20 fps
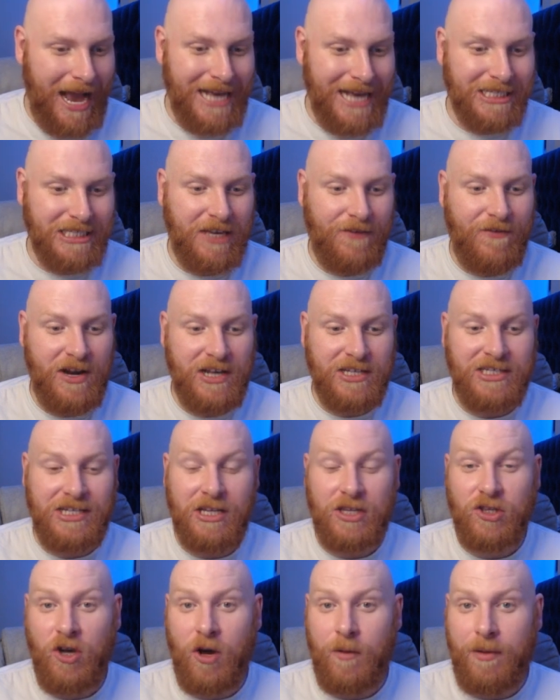actually finished
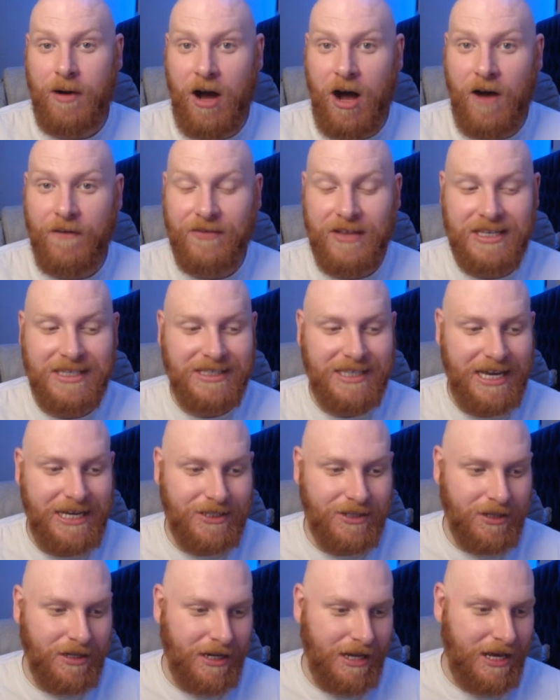in the top half this
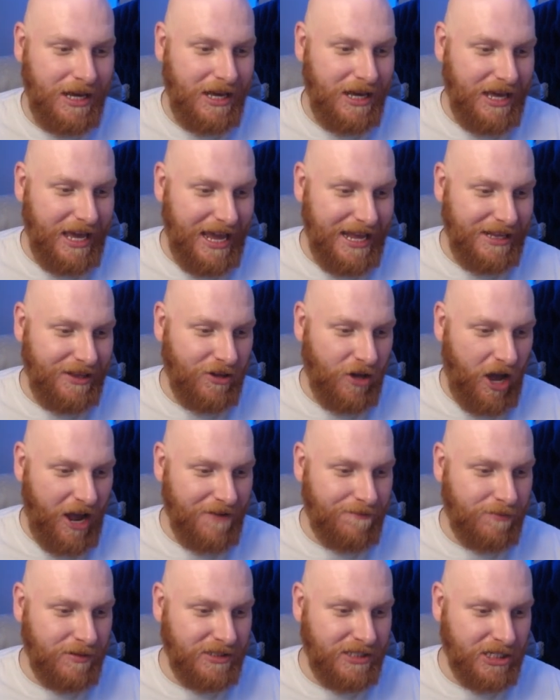season in
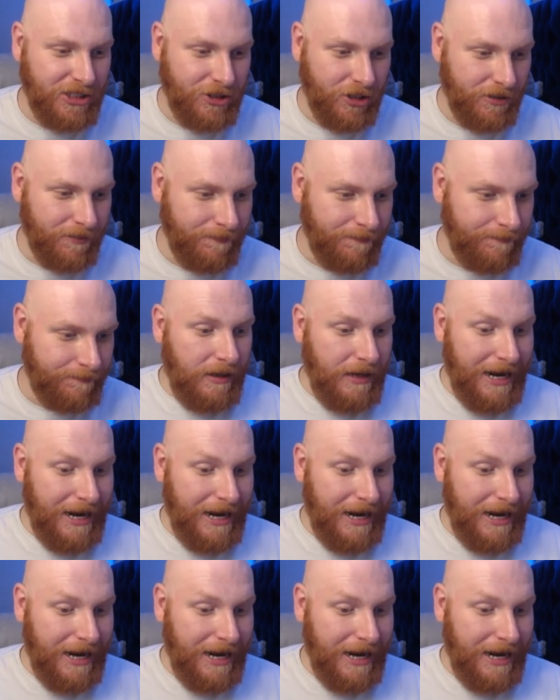9th position.